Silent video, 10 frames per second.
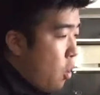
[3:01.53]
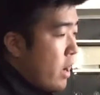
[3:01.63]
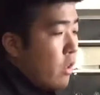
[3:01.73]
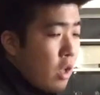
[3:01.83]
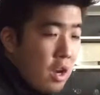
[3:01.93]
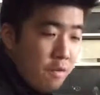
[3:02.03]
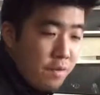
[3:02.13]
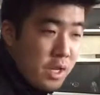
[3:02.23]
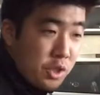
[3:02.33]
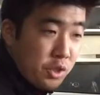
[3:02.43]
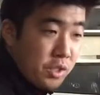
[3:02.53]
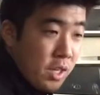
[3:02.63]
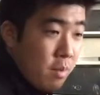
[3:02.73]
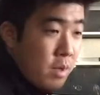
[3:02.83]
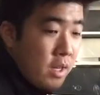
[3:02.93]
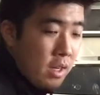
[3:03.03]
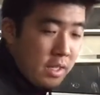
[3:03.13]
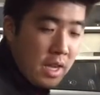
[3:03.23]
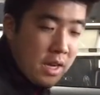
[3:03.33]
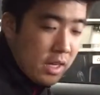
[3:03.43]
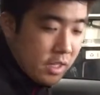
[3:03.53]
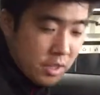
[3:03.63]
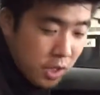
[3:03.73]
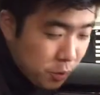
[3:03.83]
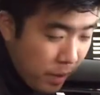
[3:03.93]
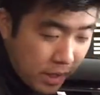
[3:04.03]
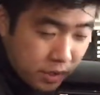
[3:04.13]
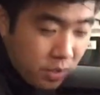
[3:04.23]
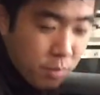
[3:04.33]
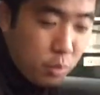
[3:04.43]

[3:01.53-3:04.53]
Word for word: quite a lot of features, and I mean, again, I can touch base on the